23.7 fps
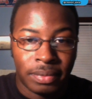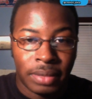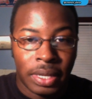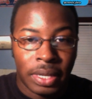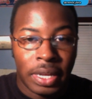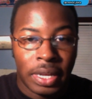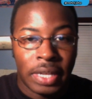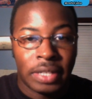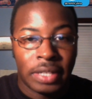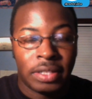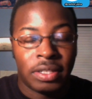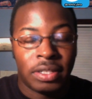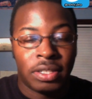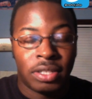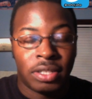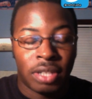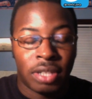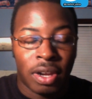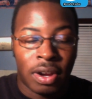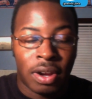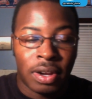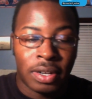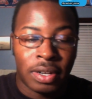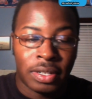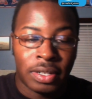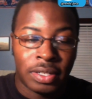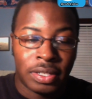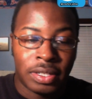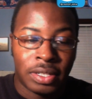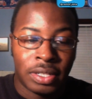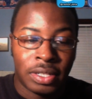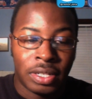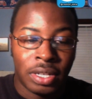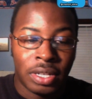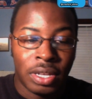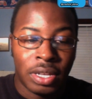It
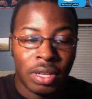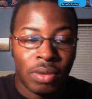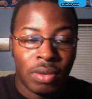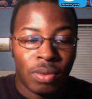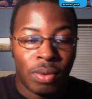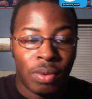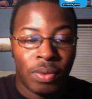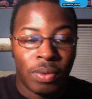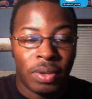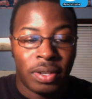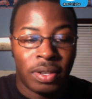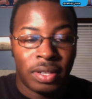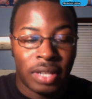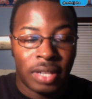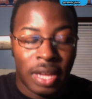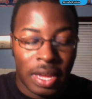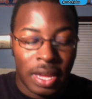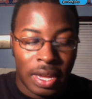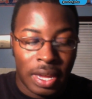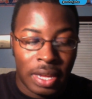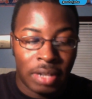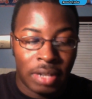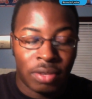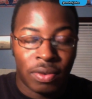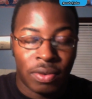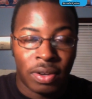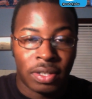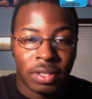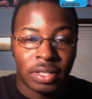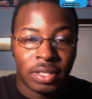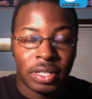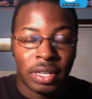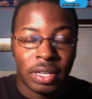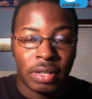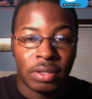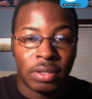starts when we say to
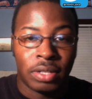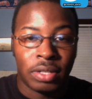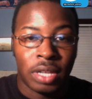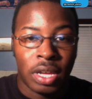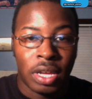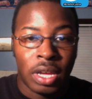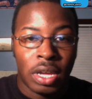ourselves,